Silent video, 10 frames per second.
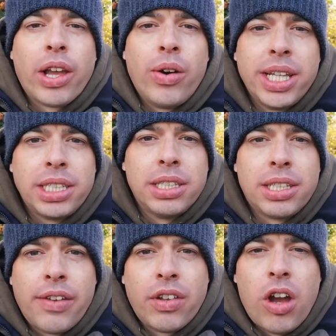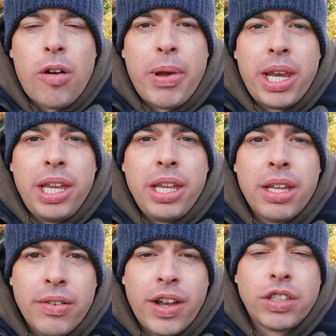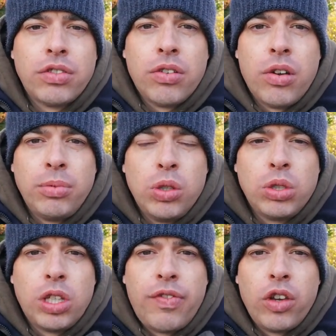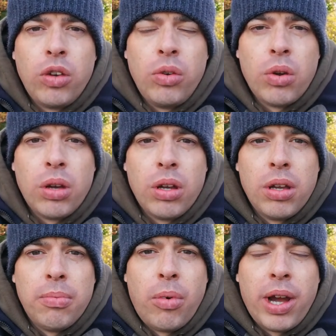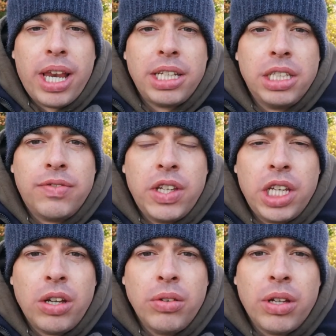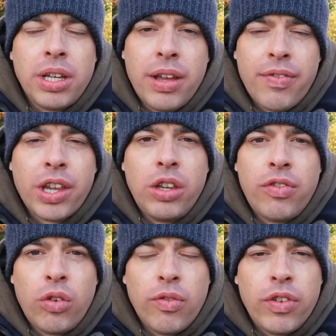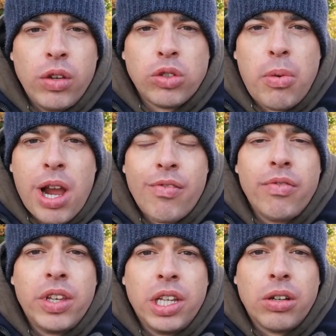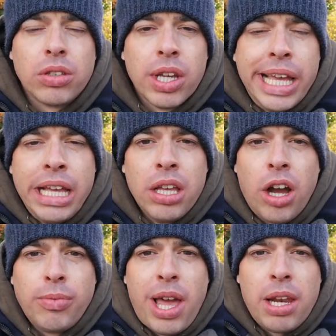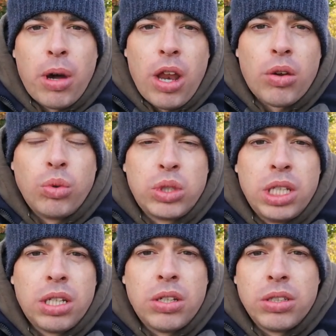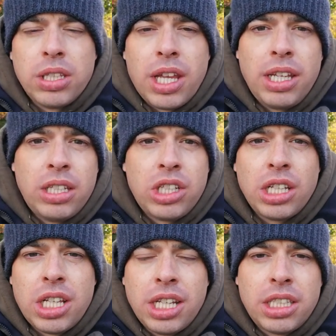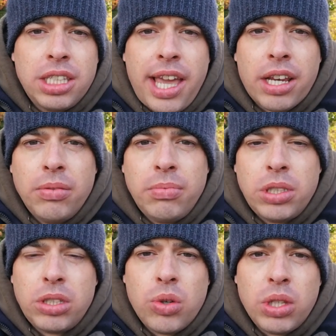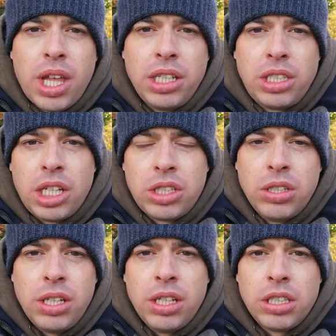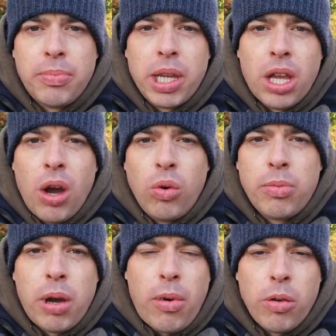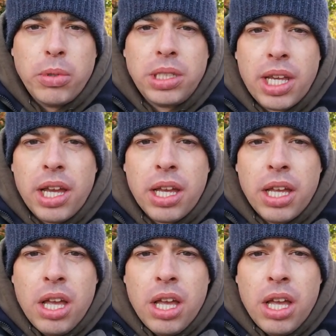guys, it's Dave the Carpman here. Thanks for choosing to view my latest video, and thank you for all the views on my current videos. I'm down at my local syndicate today, Chase Lakes in Dagenham, just doing a day session. It's a bit cold, but I'm hoping to get,